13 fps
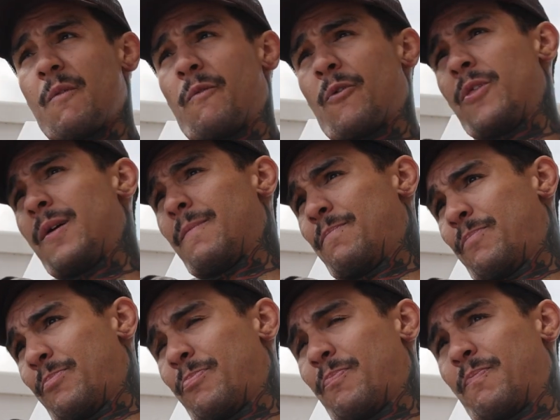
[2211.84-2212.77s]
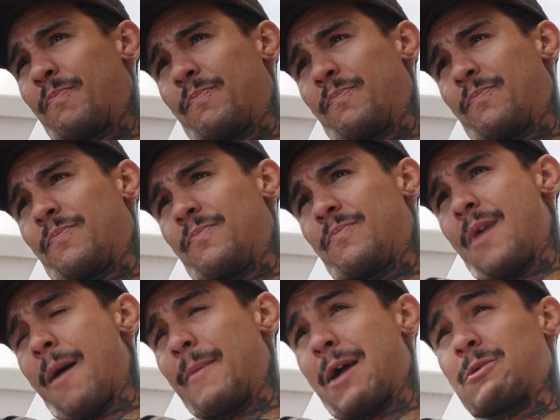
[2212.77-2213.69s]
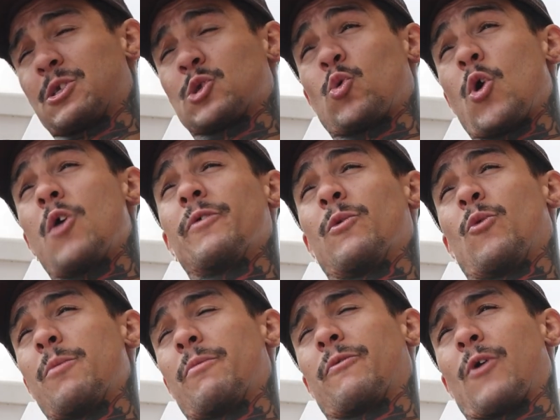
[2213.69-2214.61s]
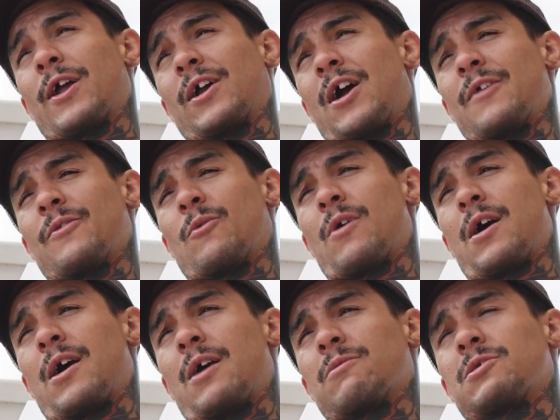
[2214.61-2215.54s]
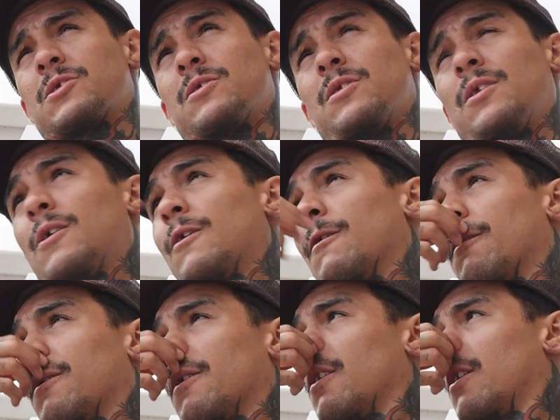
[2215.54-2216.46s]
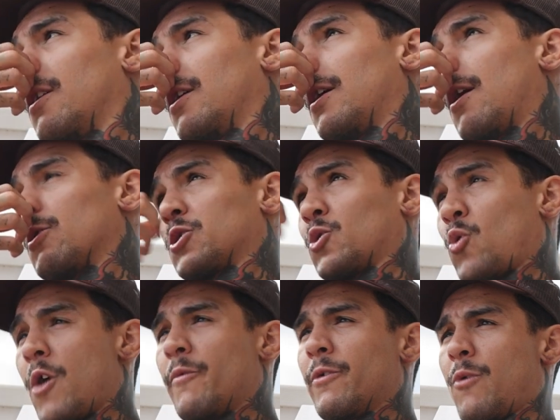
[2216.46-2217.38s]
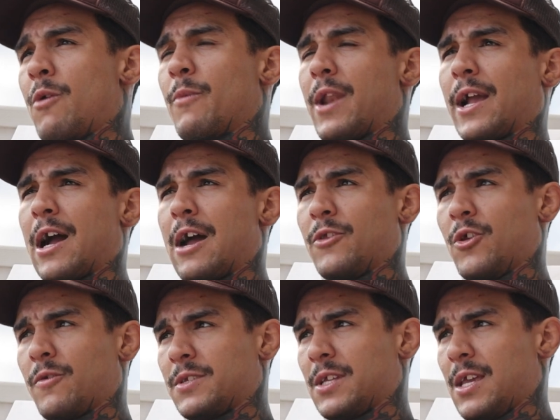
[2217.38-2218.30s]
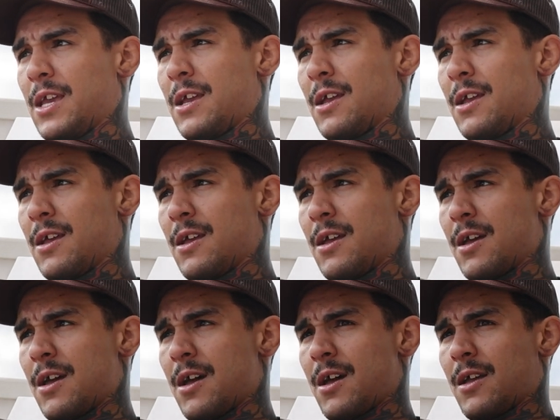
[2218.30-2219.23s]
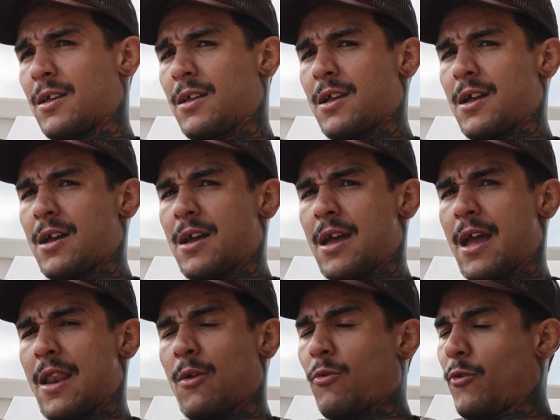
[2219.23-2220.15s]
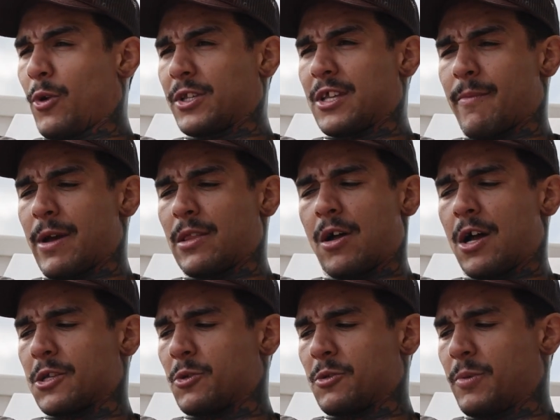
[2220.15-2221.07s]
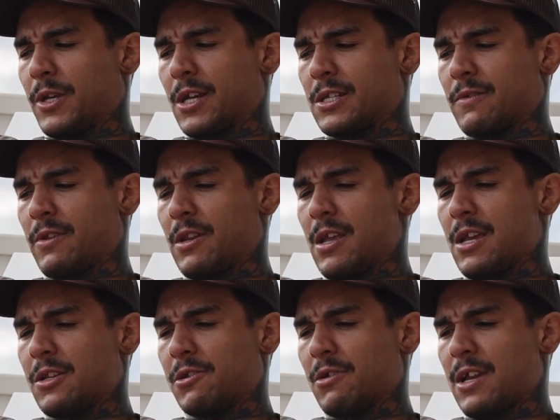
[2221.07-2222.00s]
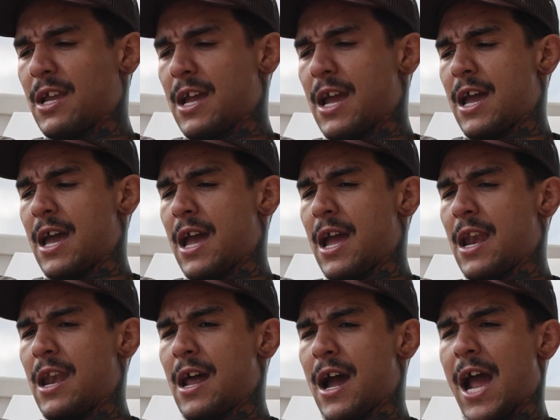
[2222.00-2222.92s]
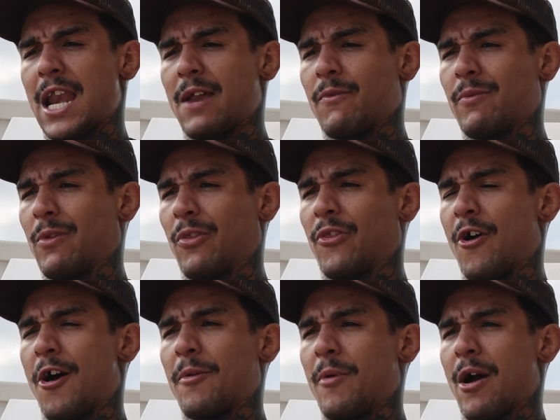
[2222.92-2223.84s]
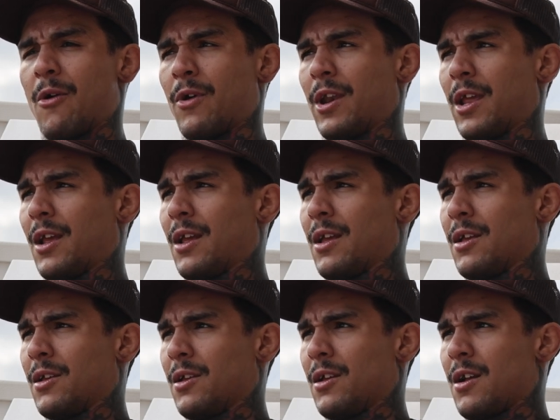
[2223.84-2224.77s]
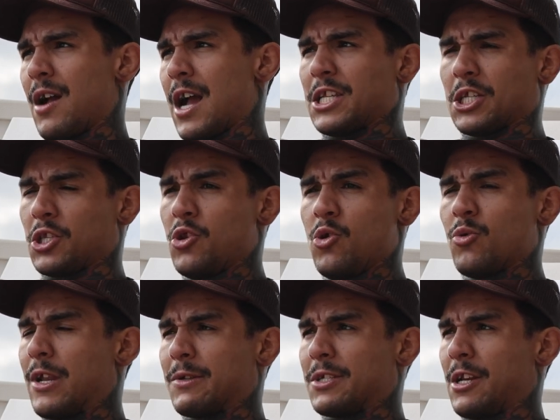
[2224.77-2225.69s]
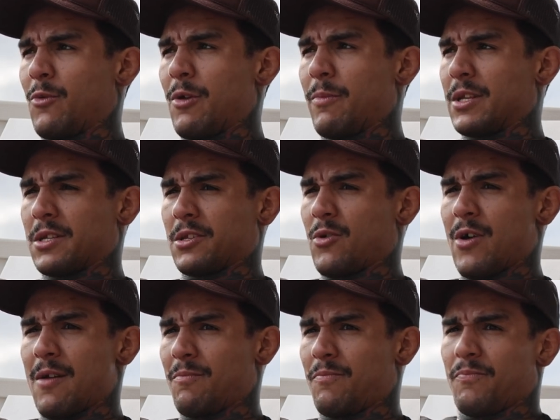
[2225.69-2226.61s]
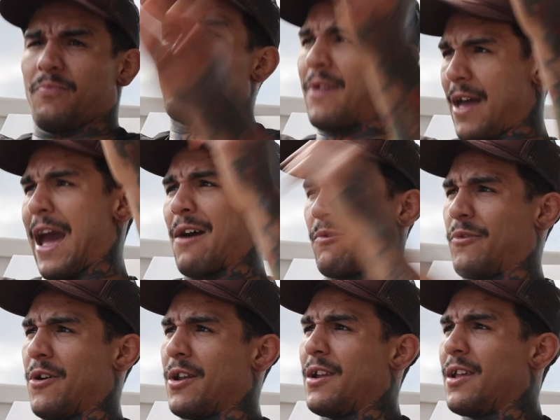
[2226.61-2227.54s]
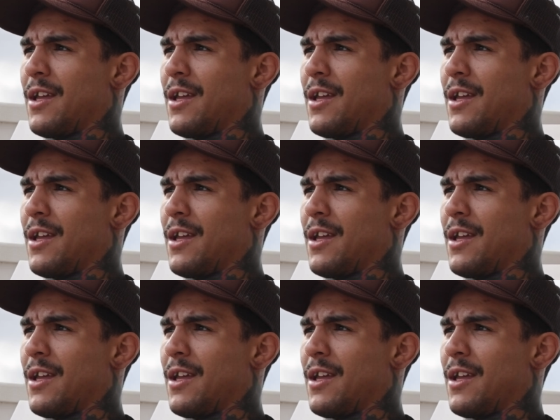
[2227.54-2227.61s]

12-1 before I was 12-1 when I got in the UFC. And the only time I lost was because of a knee injury. And I never even thought about winning. I just knew that I was going to win because I was going to go out and have fun.